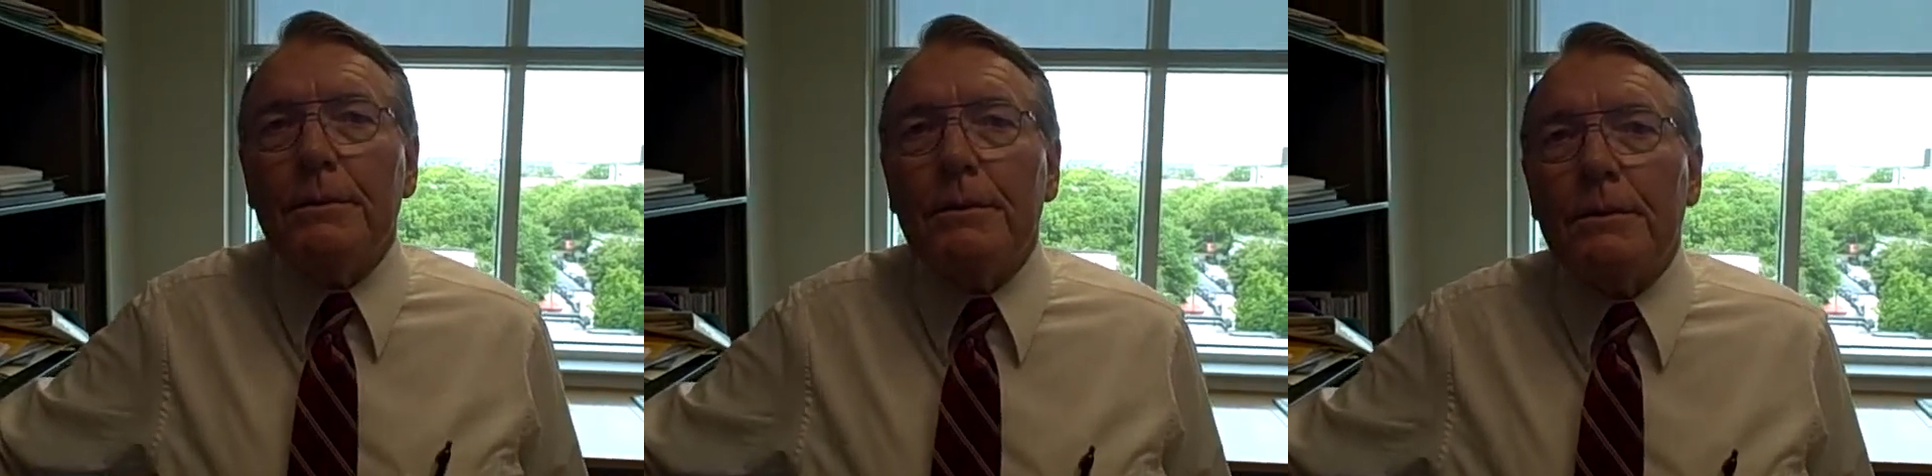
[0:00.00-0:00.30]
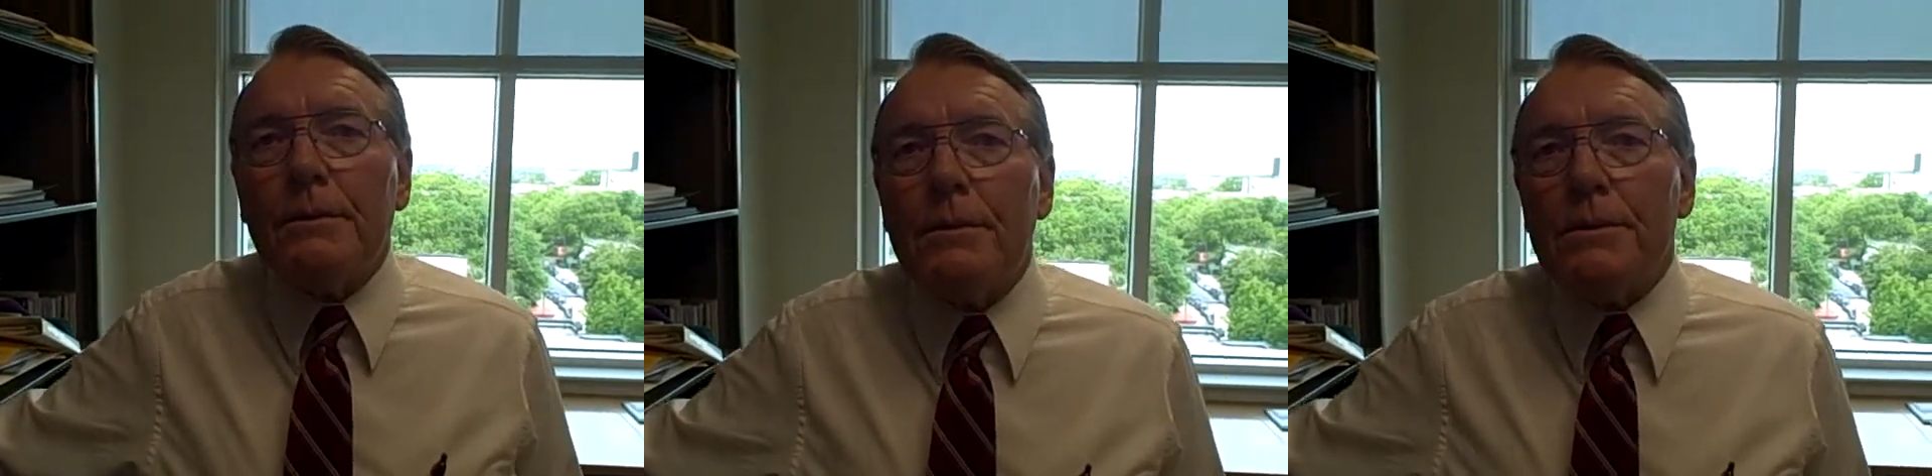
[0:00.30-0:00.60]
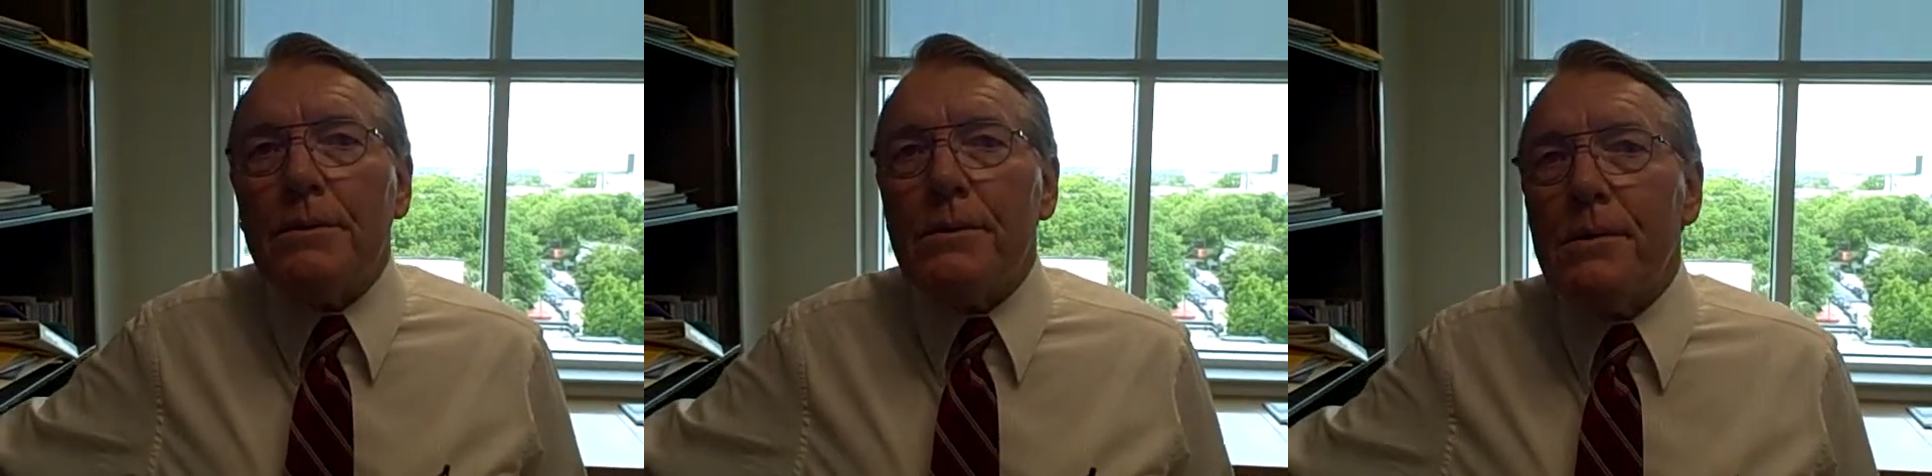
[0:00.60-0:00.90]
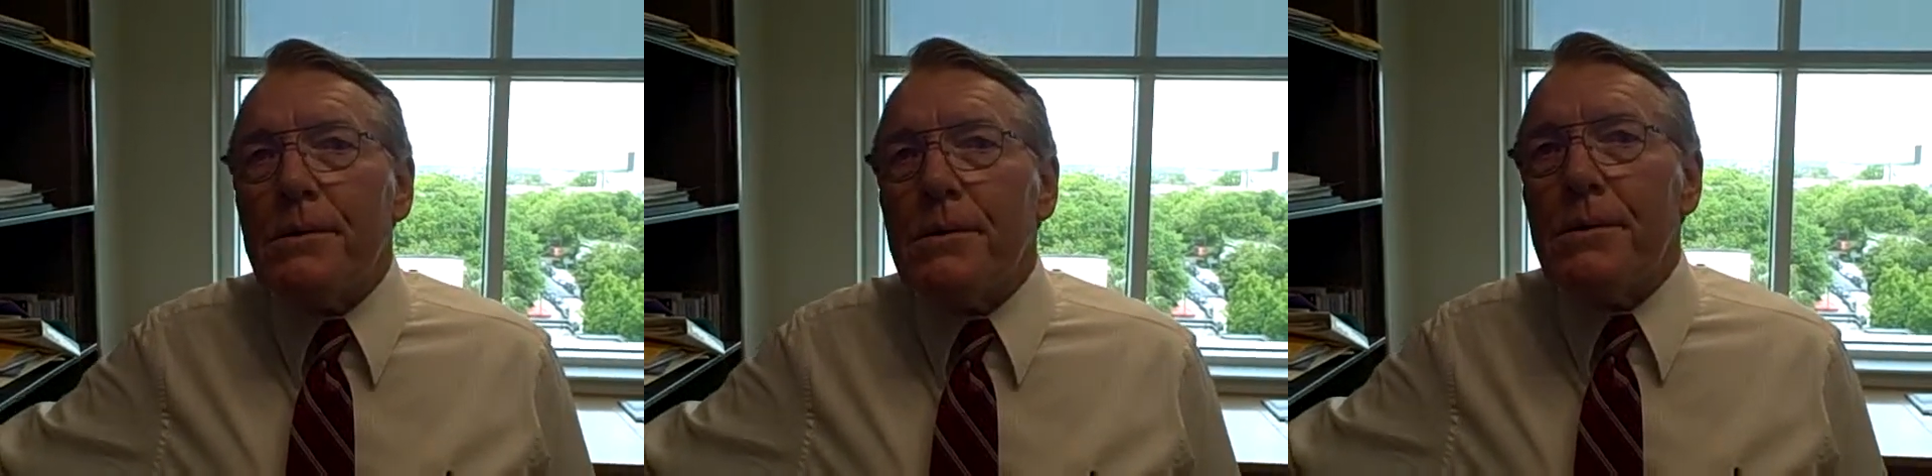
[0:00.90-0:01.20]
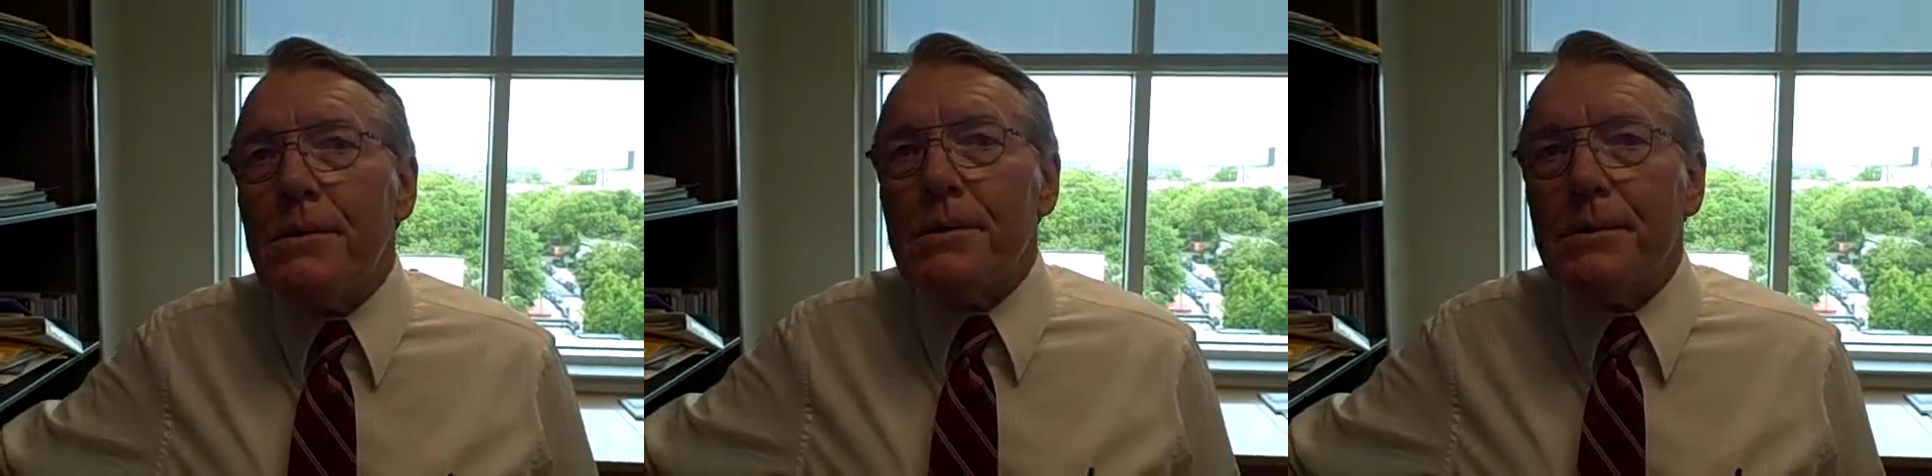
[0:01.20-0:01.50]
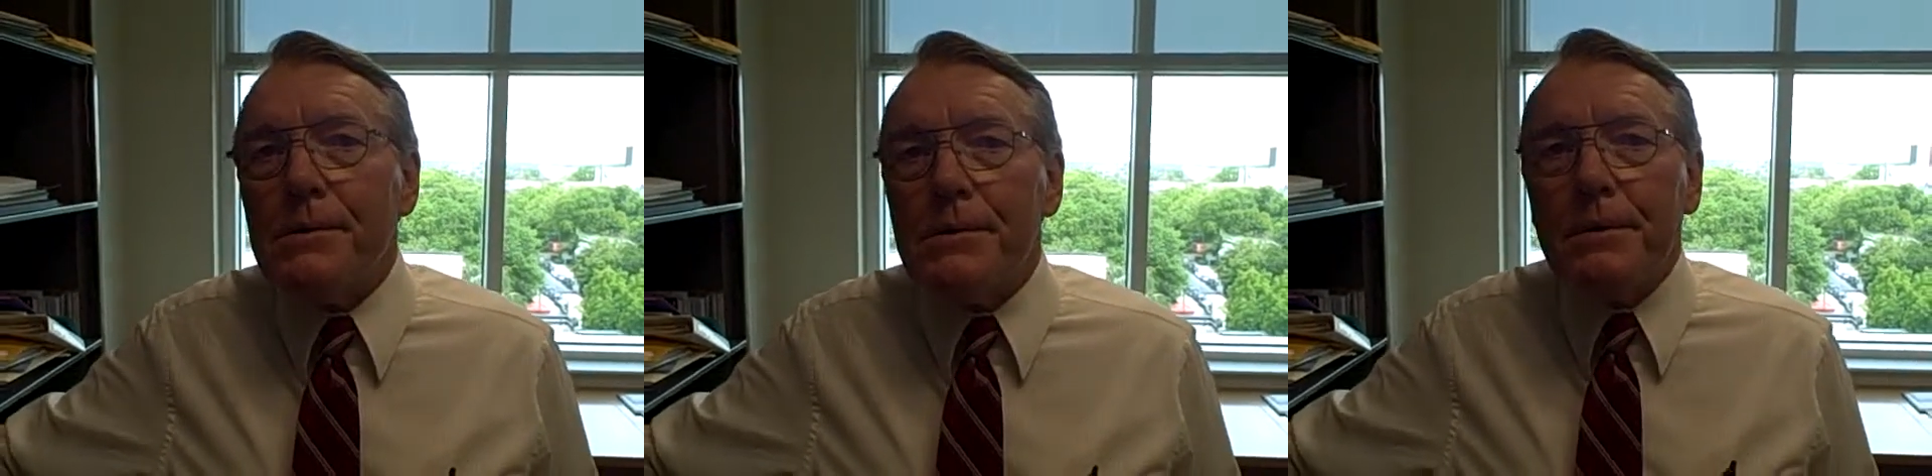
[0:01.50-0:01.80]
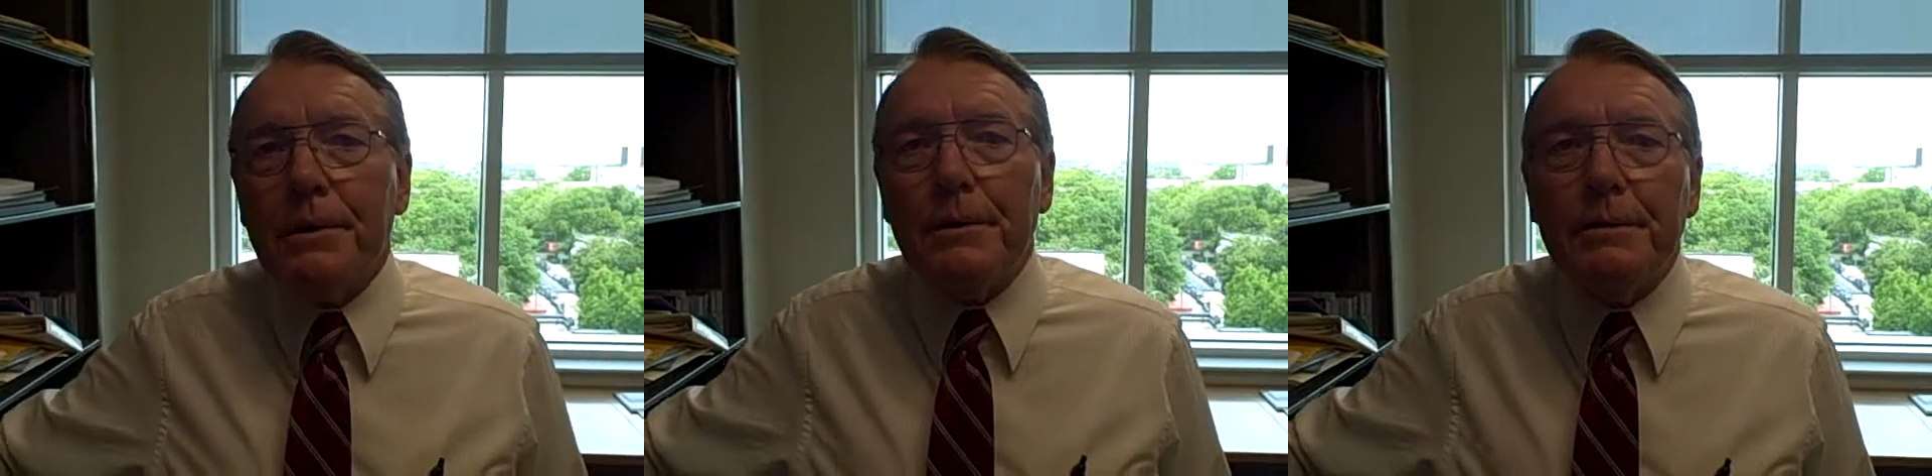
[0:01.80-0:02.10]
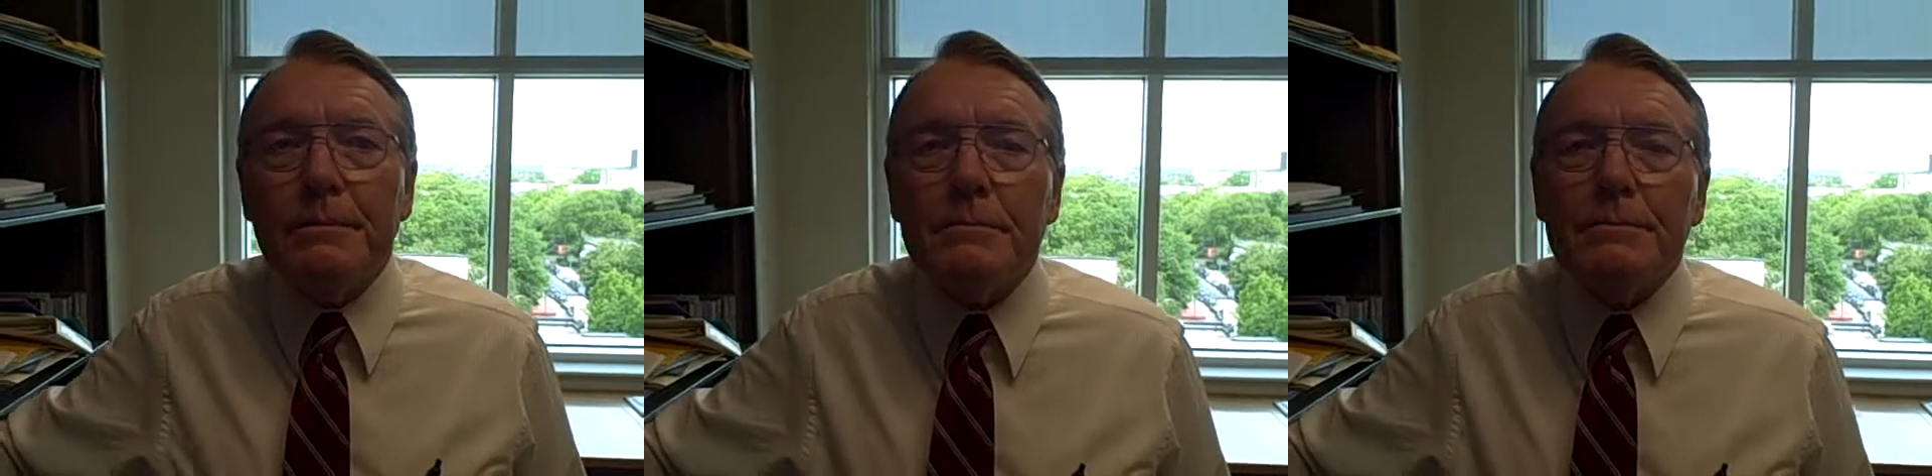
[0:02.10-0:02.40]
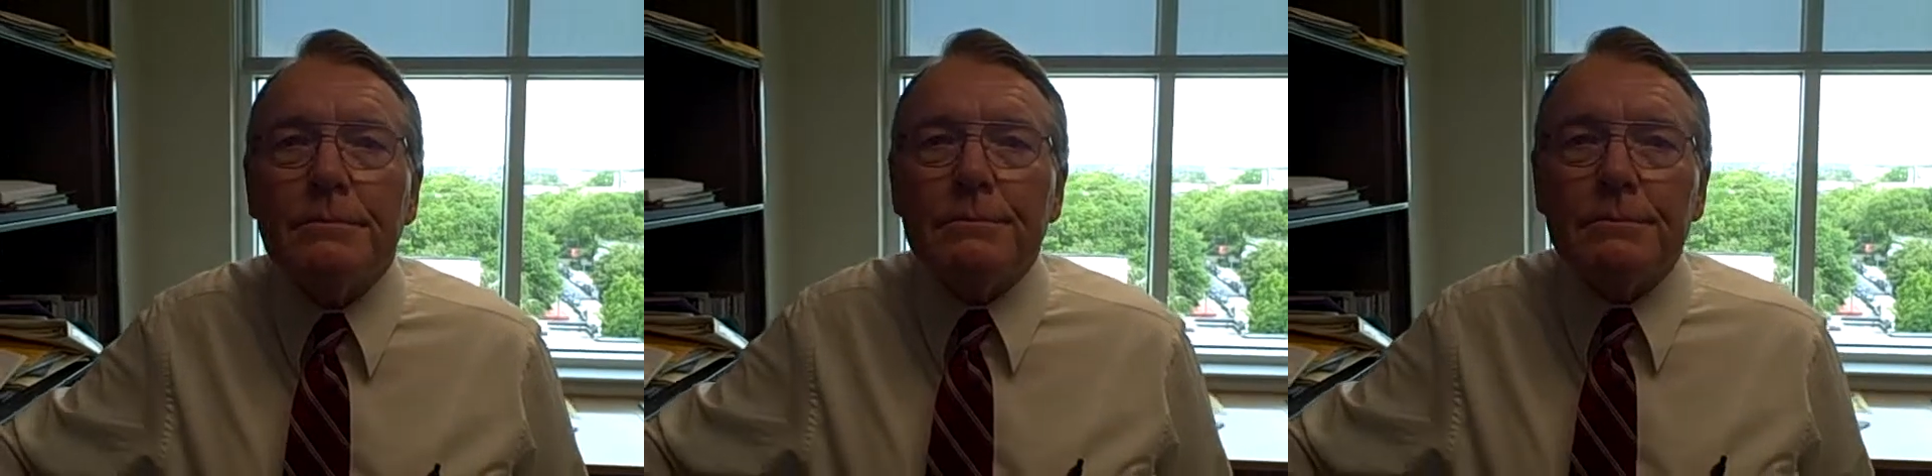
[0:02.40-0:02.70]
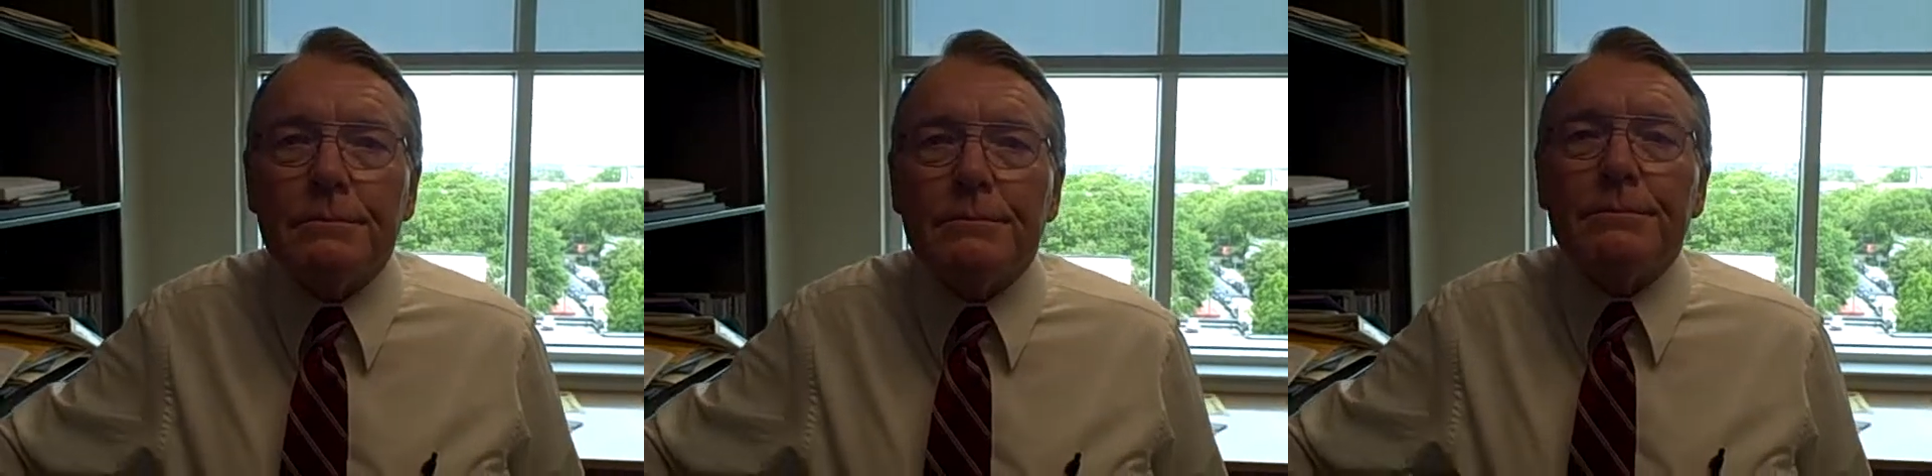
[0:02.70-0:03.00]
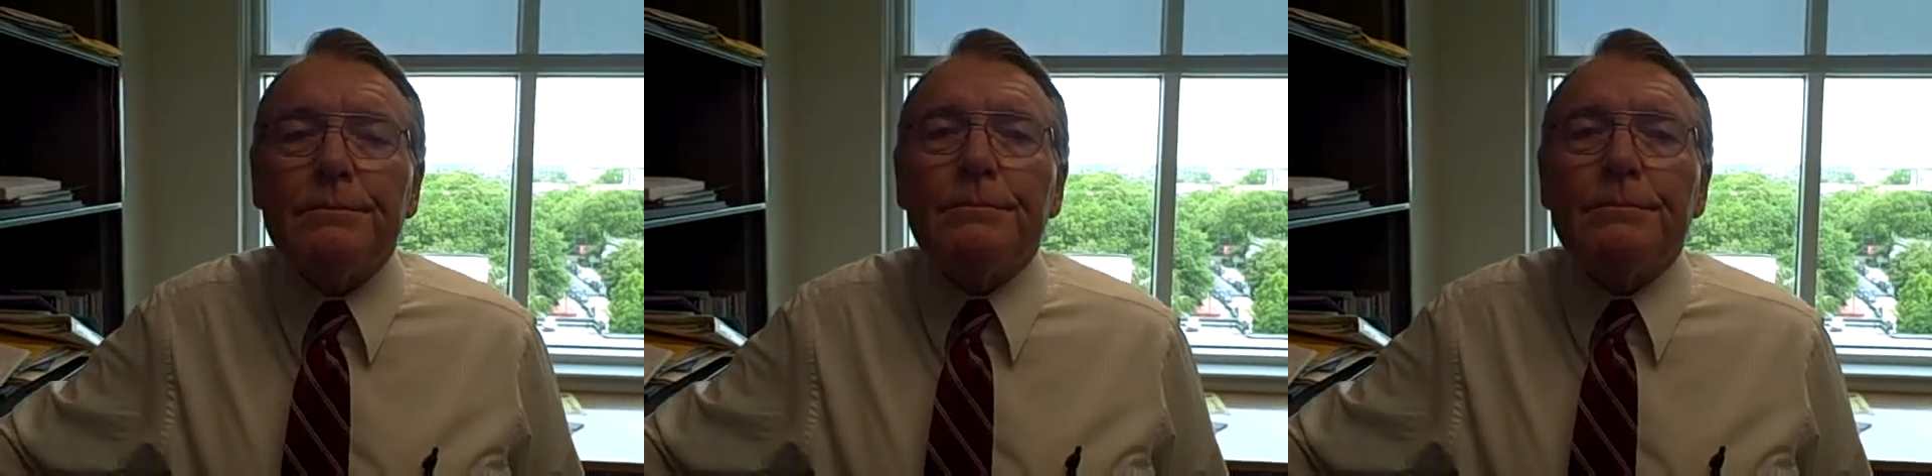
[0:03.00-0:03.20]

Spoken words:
So what they'll do is go to your Blackboard